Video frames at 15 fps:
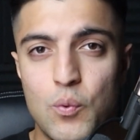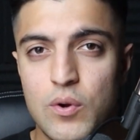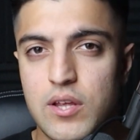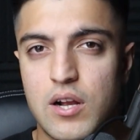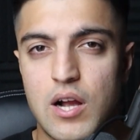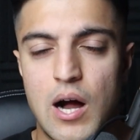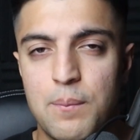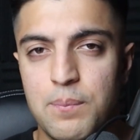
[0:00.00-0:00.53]
with a
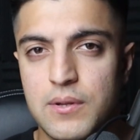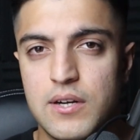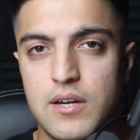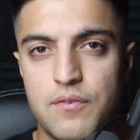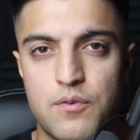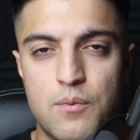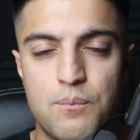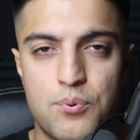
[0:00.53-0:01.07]
couple of
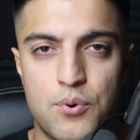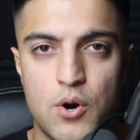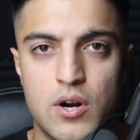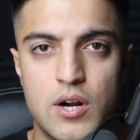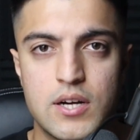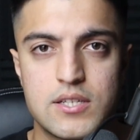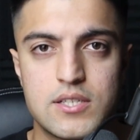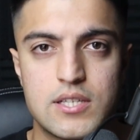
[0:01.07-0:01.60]
different
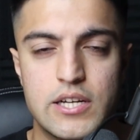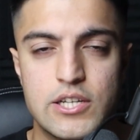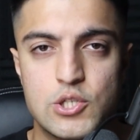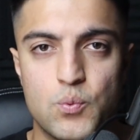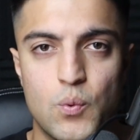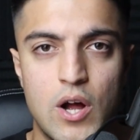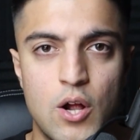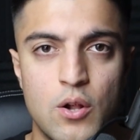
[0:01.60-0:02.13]
products
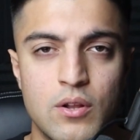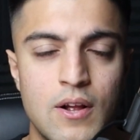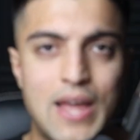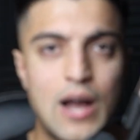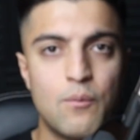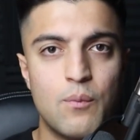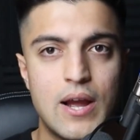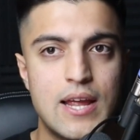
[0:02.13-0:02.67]
as well.
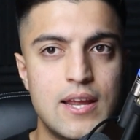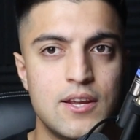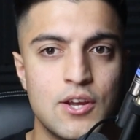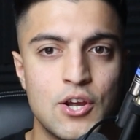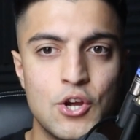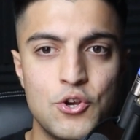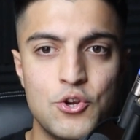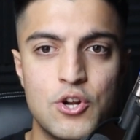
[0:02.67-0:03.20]
That way,
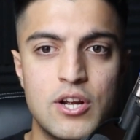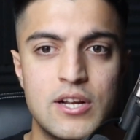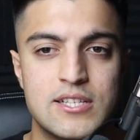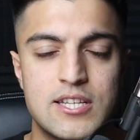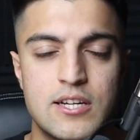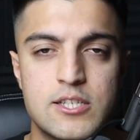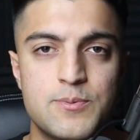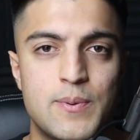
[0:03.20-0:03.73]
you know,
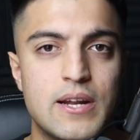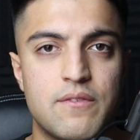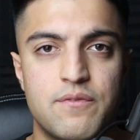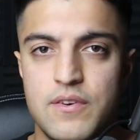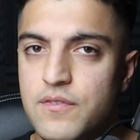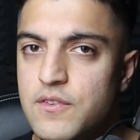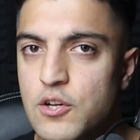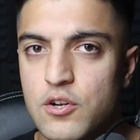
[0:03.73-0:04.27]
instead of spending
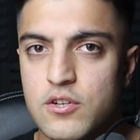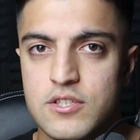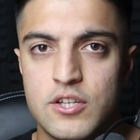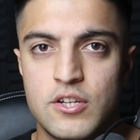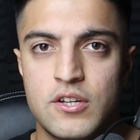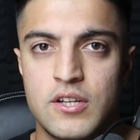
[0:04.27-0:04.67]
$50 on an